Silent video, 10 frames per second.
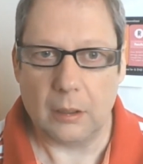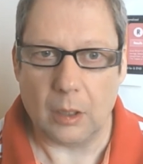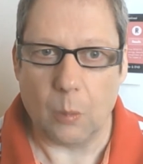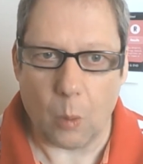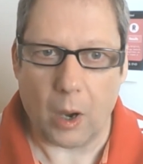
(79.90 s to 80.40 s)

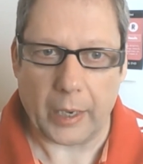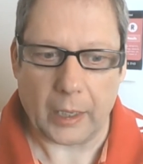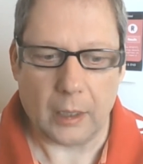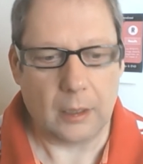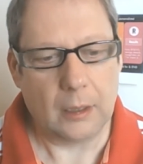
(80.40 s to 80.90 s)
Why?
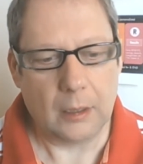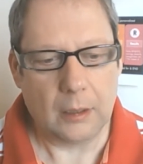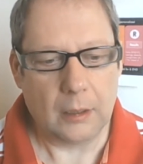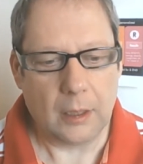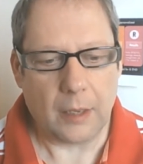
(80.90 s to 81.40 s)

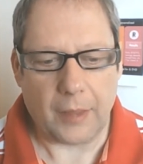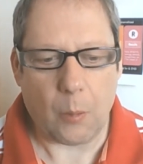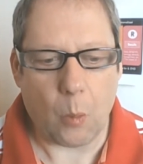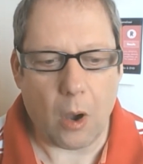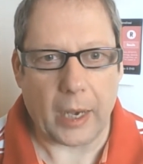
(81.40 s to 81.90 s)
That
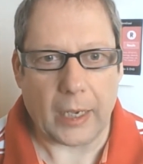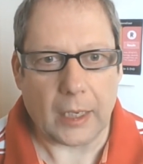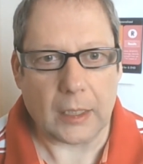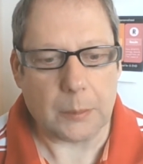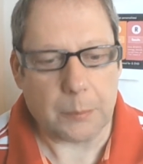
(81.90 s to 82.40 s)
why
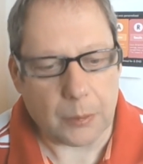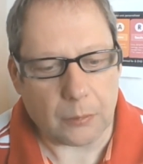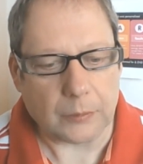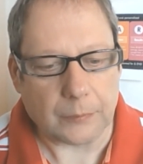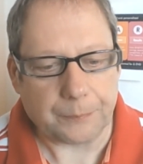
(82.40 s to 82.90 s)
is
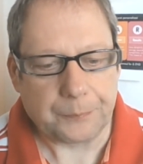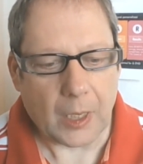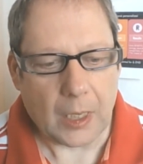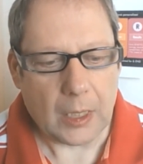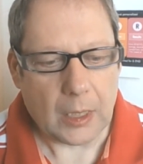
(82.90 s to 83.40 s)
important.
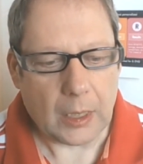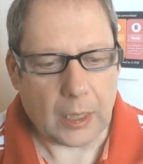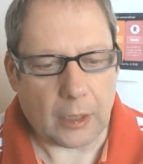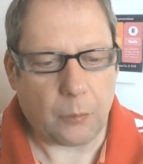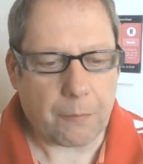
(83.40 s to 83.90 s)

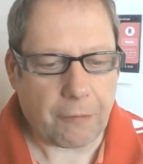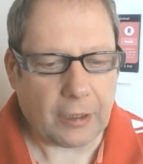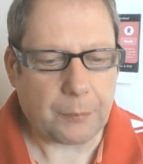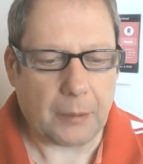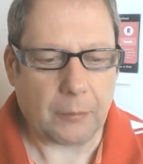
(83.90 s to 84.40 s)
It is what
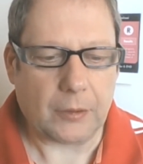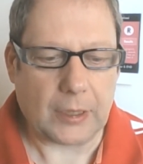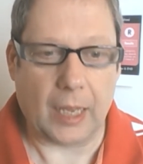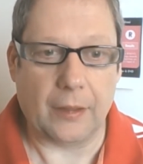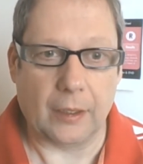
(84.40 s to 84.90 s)
brings people
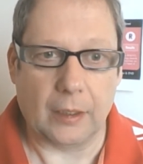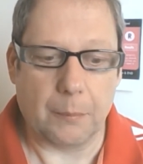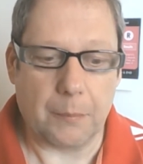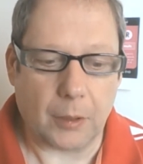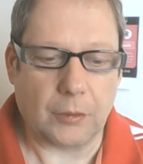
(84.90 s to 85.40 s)
together
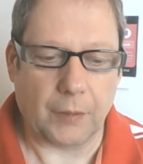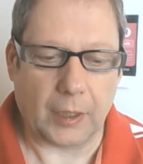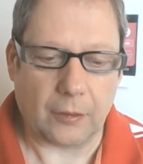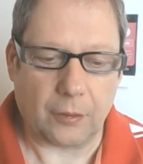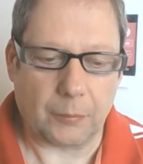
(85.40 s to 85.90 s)
and
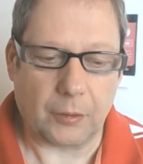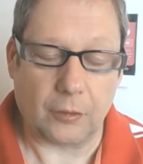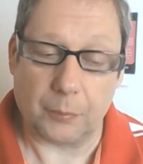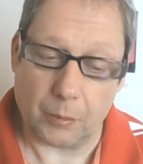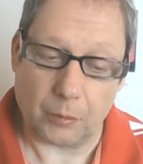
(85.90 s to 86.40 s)
motivates them to
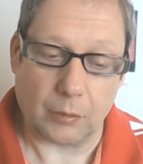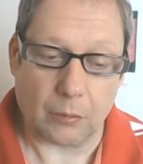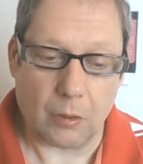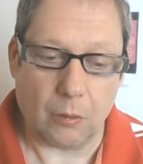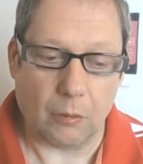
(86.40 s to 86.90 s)
support your
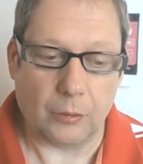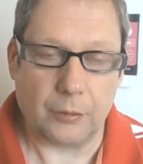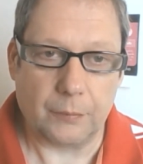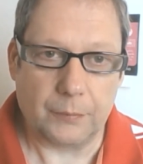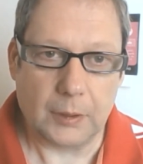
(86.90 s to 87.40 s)
cause.
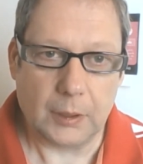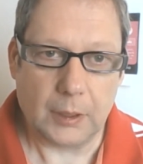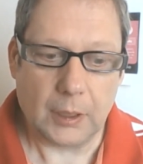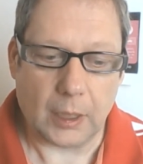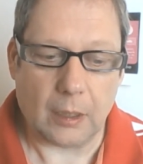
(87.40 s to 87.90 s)

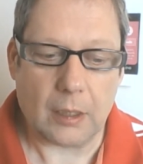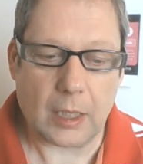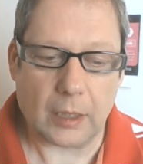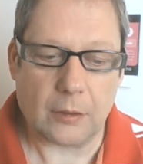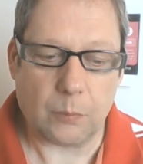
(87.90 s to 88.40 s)
In our
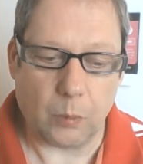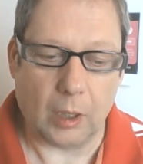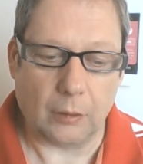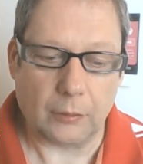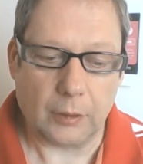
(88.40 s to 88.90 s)
connected world,